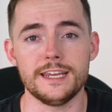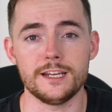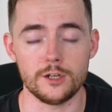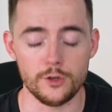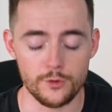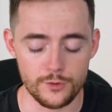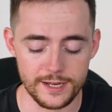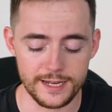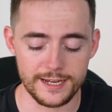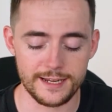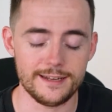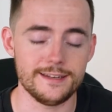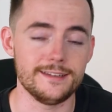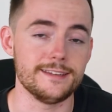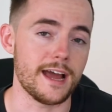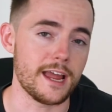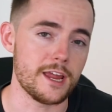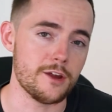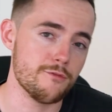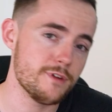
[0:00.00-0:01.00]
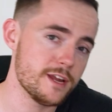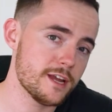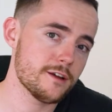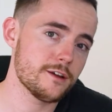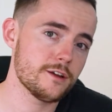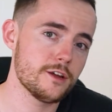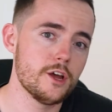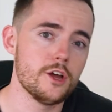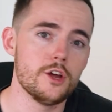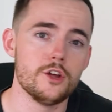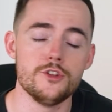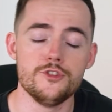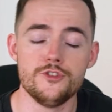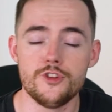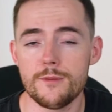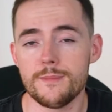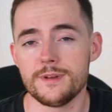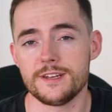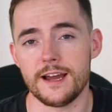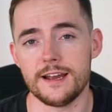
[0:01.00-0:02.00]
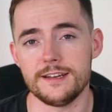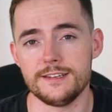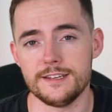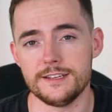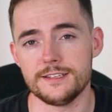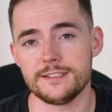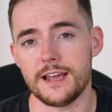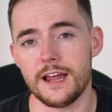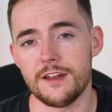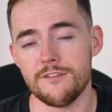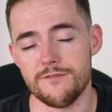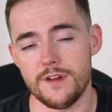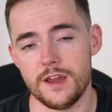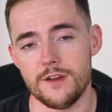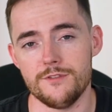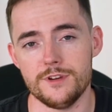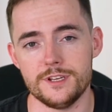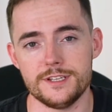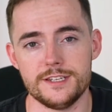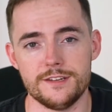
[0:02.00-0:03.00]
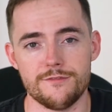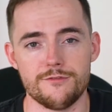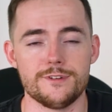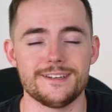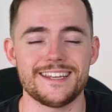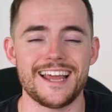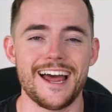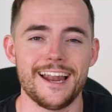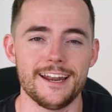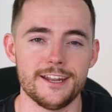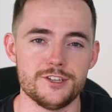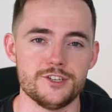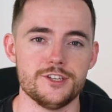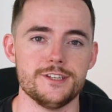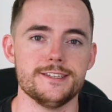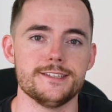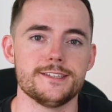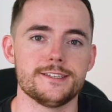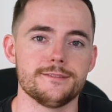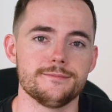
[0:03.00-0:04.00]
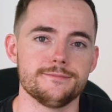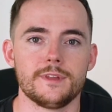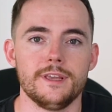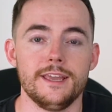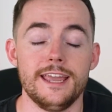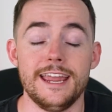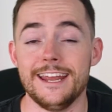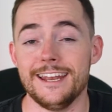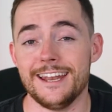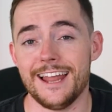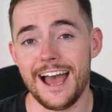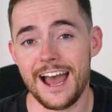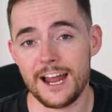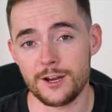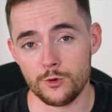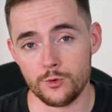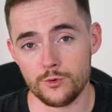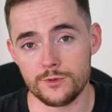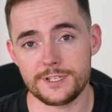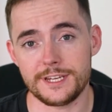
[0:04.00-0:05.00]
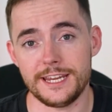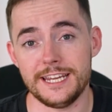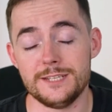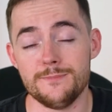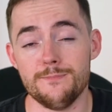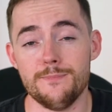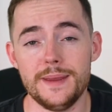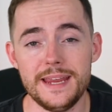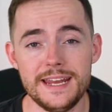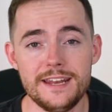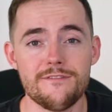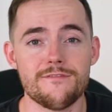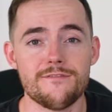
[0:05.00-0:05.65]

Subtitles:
including diarrhea, dermatitis, and various different allergies. In adults, it's been